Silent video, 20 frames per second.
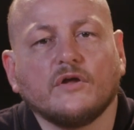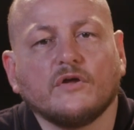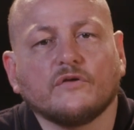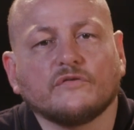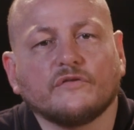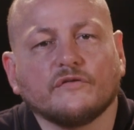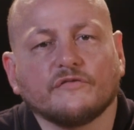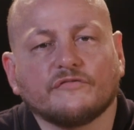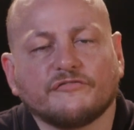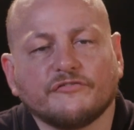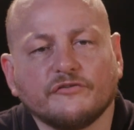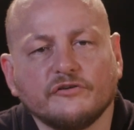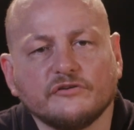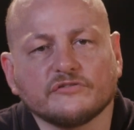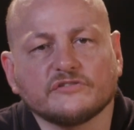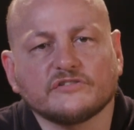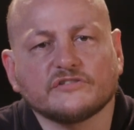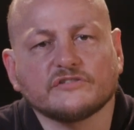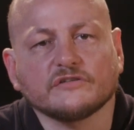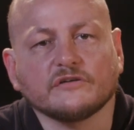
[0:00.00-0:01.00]
The
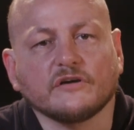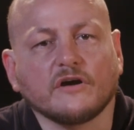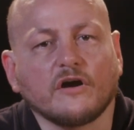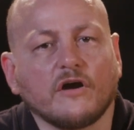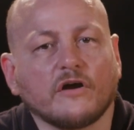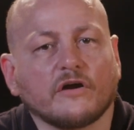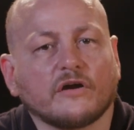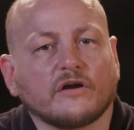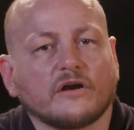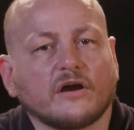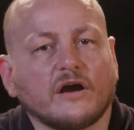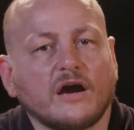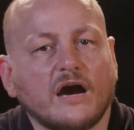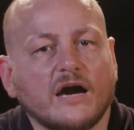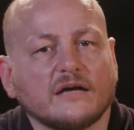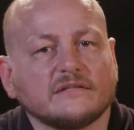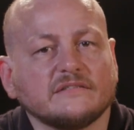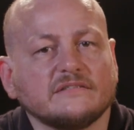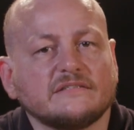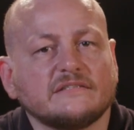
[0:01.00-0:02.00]
first are
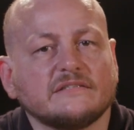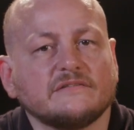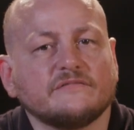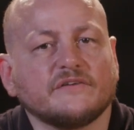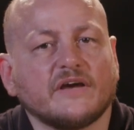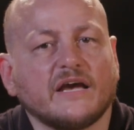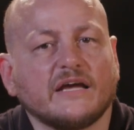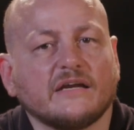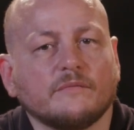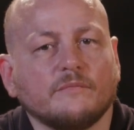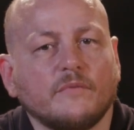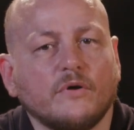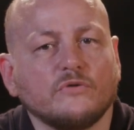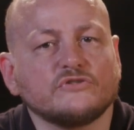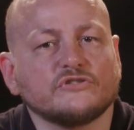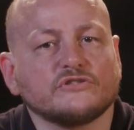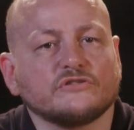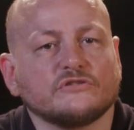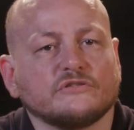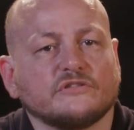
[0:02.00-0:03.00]
cognitive and
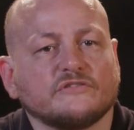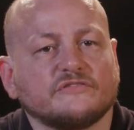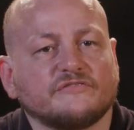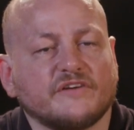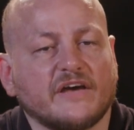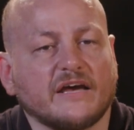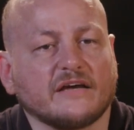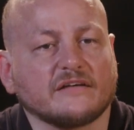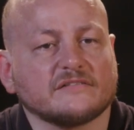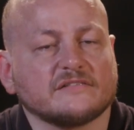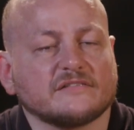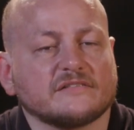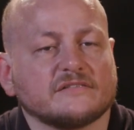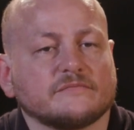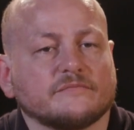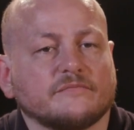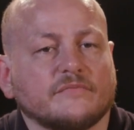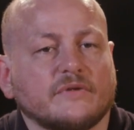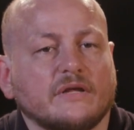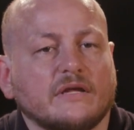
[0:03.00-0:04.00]
emotional effects,
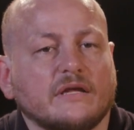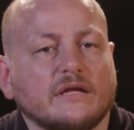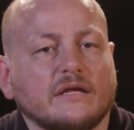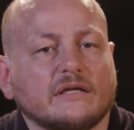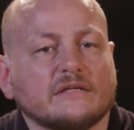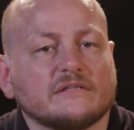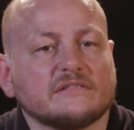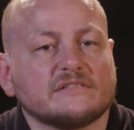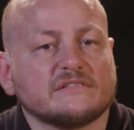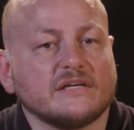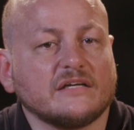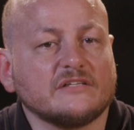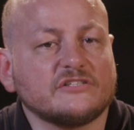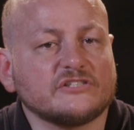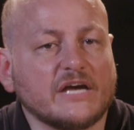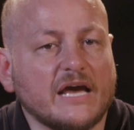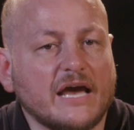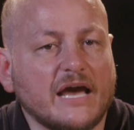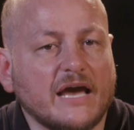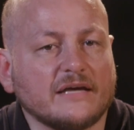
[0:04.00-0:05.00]
such
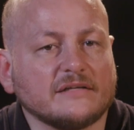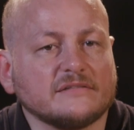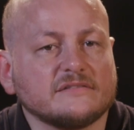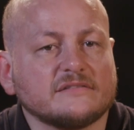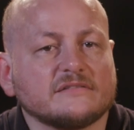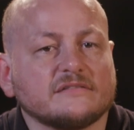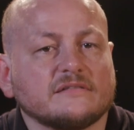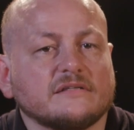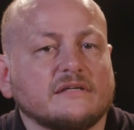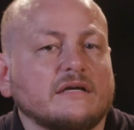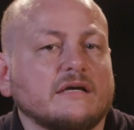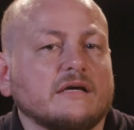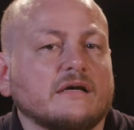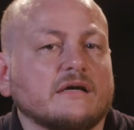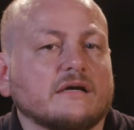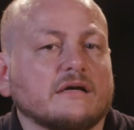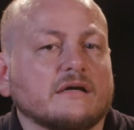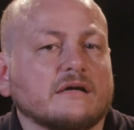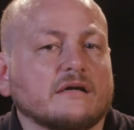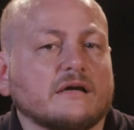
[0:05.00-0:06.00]
as
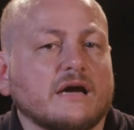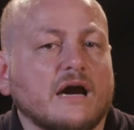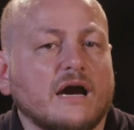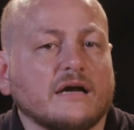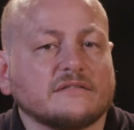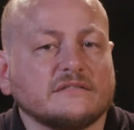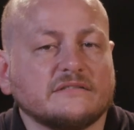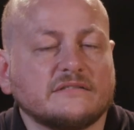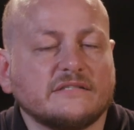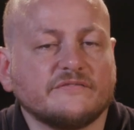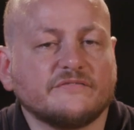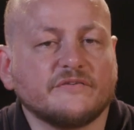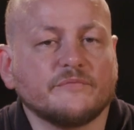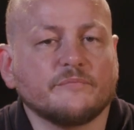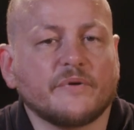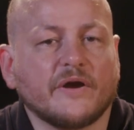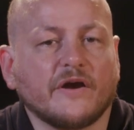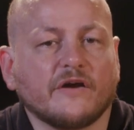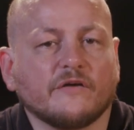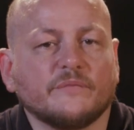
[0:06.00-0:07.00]
cognitive
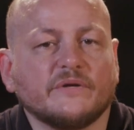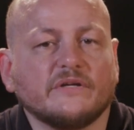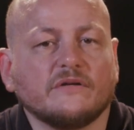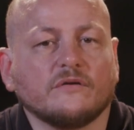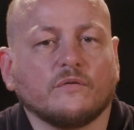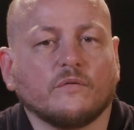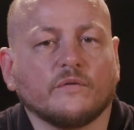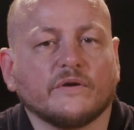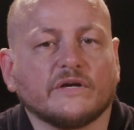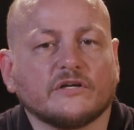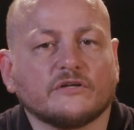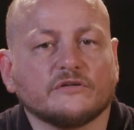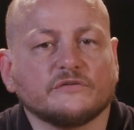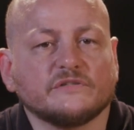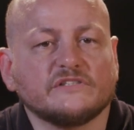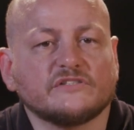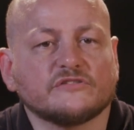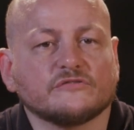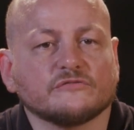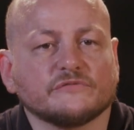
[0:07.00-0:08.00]
impairment or
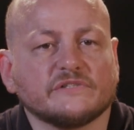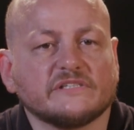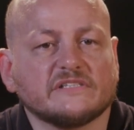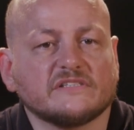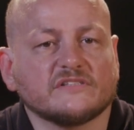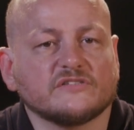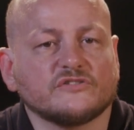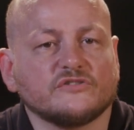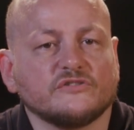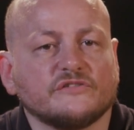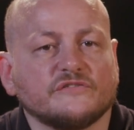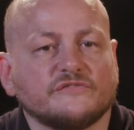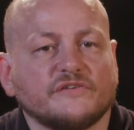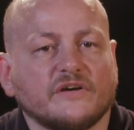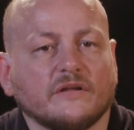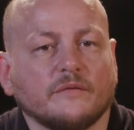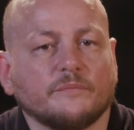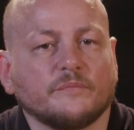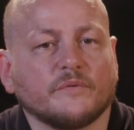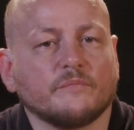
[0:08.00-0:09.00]
increased risk to
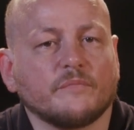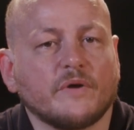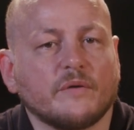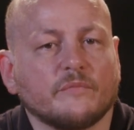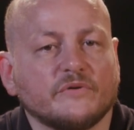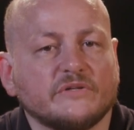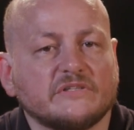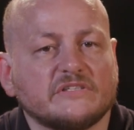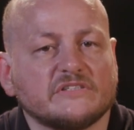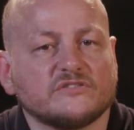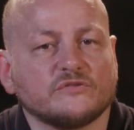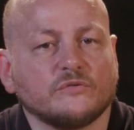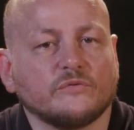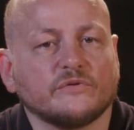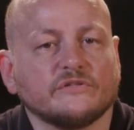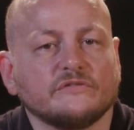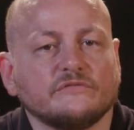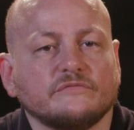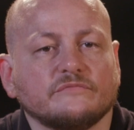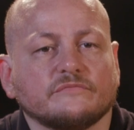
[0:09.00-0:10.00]
develop a memory
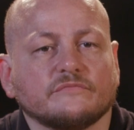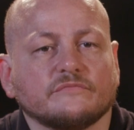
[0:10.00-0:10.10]
disorder,